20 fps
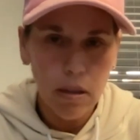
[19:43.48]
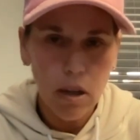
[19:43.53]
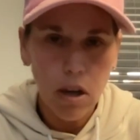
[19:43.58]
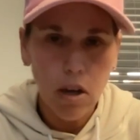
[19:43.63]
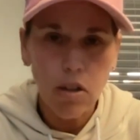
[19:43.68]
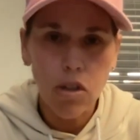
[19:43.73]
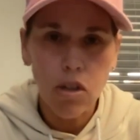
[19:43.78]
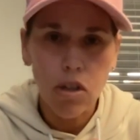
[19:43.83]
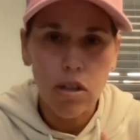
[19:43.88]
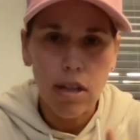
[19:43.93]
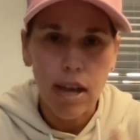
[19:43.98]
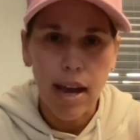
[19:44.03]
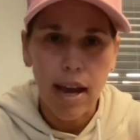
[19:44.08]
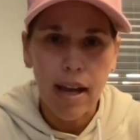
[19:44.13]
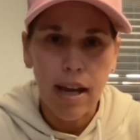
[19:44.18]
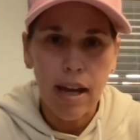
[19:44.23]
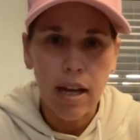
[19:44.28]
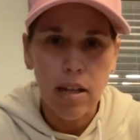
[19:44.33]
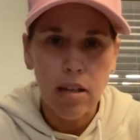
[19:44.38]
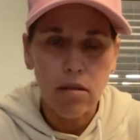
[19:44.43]
Coaches,
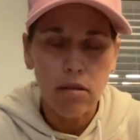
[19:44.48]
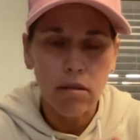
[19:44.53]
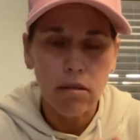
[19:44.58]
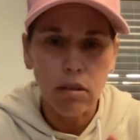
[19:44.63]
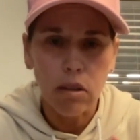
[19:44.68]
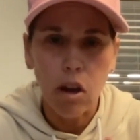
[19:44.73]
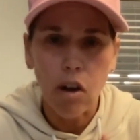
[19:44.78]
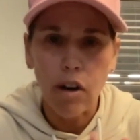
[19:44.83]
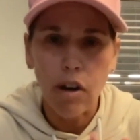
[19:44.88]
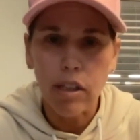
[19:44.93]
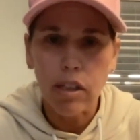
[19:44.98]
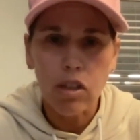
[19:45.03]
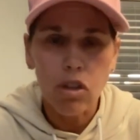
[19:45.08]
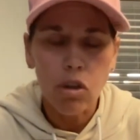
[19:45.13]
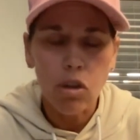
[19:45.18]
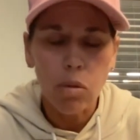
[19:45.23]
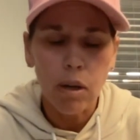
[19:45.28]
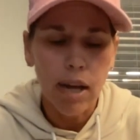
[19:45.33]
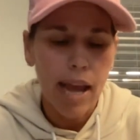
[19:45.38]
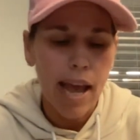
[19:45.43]
Lauren, did
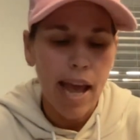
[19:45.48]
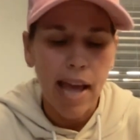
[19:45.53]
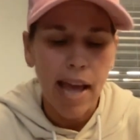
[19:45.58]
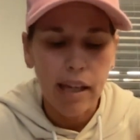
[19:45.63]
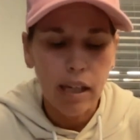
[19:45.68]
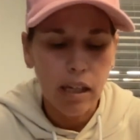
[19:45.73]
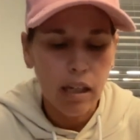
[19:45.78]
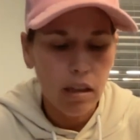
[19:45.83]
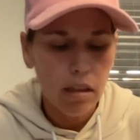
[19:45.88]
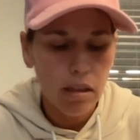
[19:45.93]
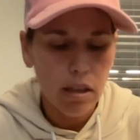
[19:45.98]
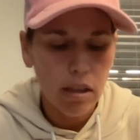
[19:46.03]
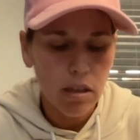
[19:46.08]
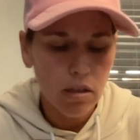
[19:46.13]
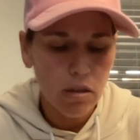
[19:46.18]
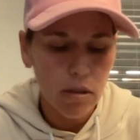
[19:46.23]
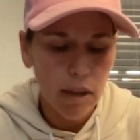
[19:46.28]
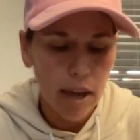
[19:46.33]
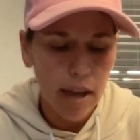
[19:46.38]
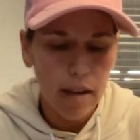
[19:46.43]
you want to add anything
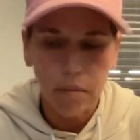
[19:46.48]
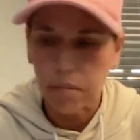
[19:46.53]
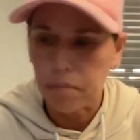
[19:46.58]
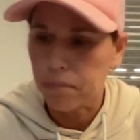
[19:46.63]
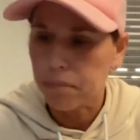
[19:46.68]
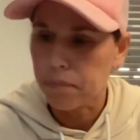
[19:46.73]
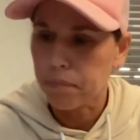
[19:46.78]
to that?